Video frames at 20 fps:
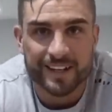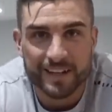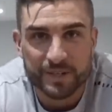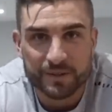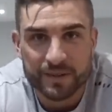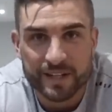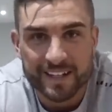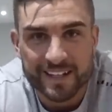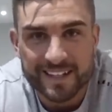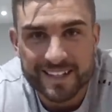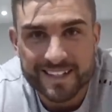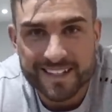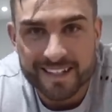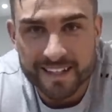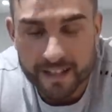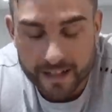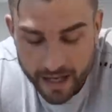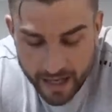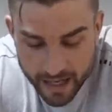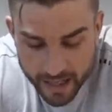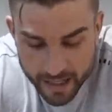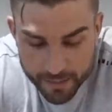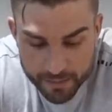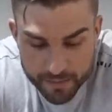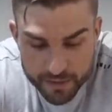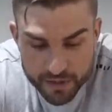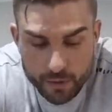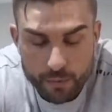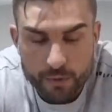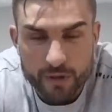hello guys.
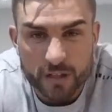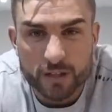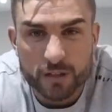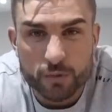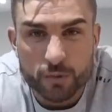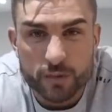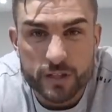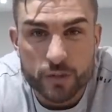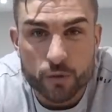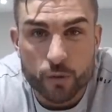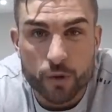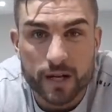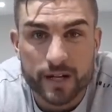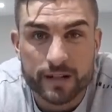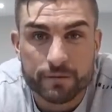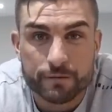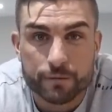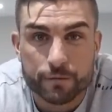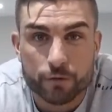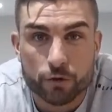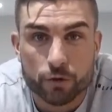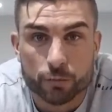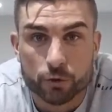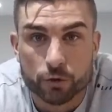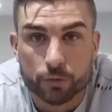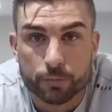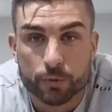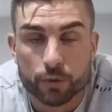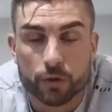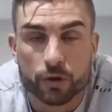So we're gonna do this quite
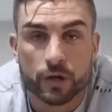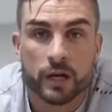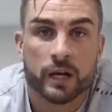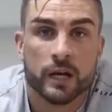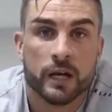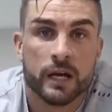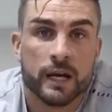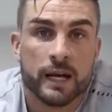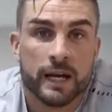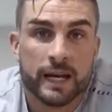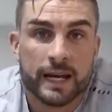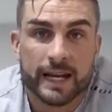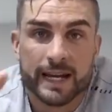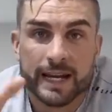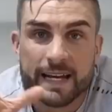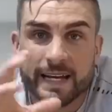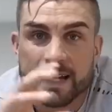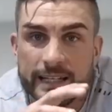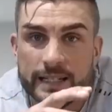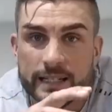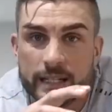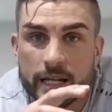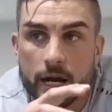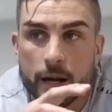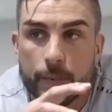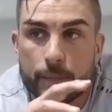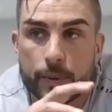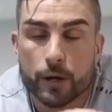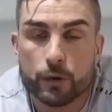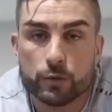informal, but in
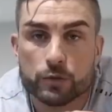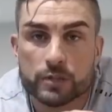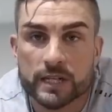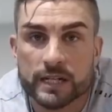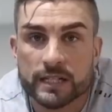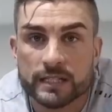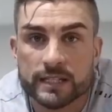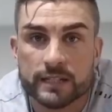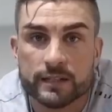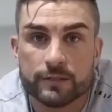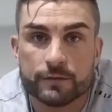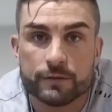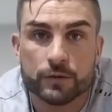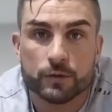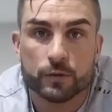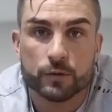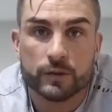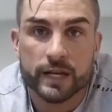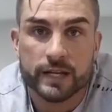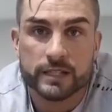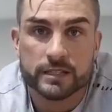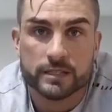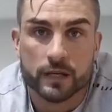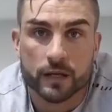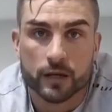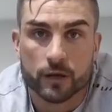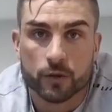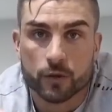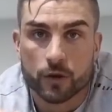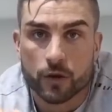a post I did a few days
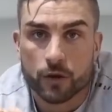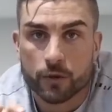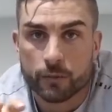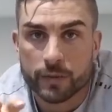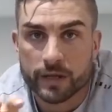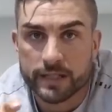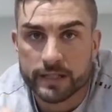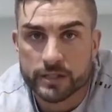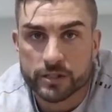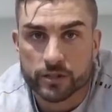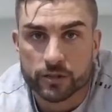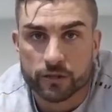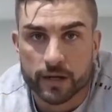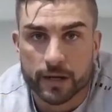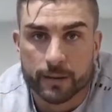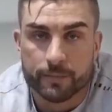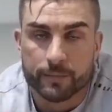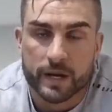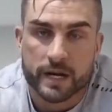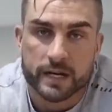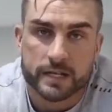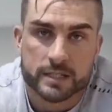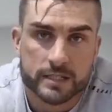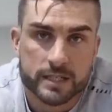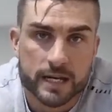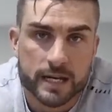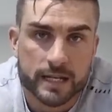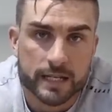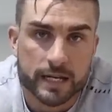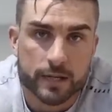ago on my Instagram, I
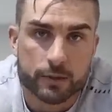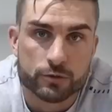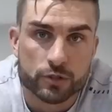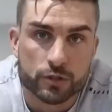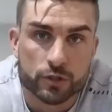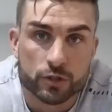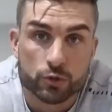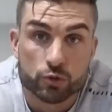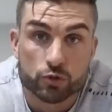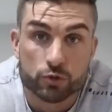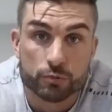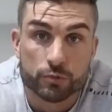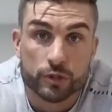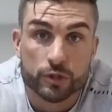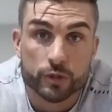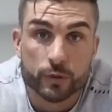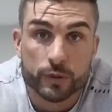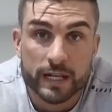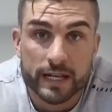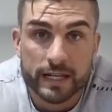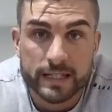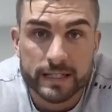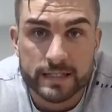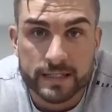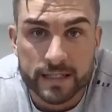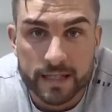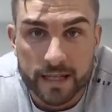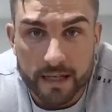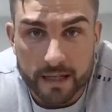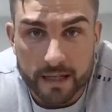said I was gonna do some Q&As.